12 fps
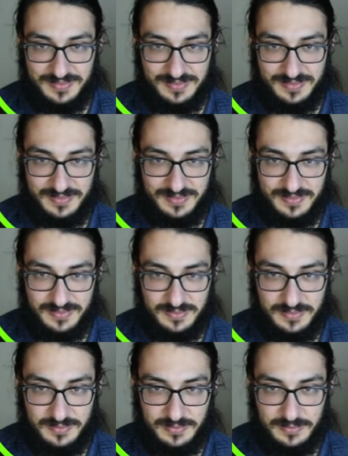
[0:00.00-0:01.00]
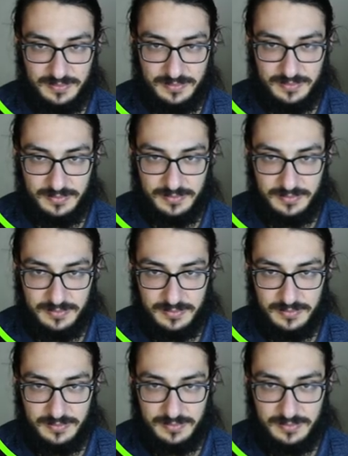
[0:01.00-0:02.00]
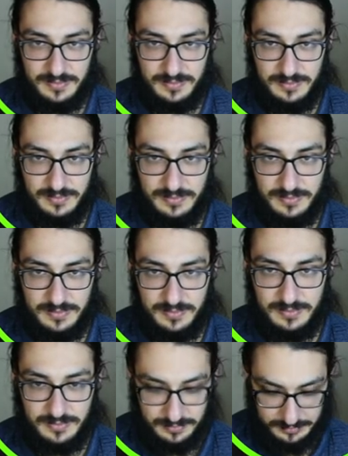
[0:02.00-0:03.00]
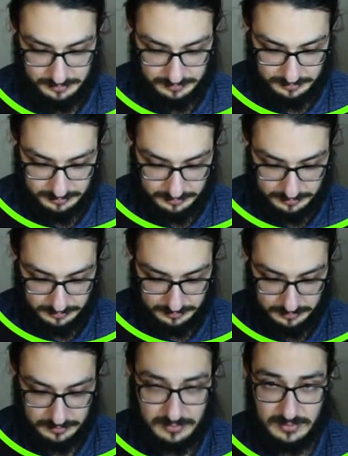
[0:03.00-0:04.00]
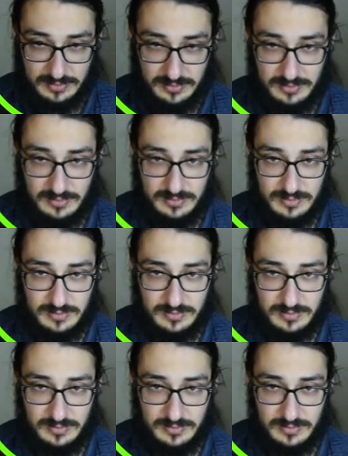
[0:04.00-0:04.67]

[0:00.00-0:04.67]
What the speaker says: The person shown says nothing.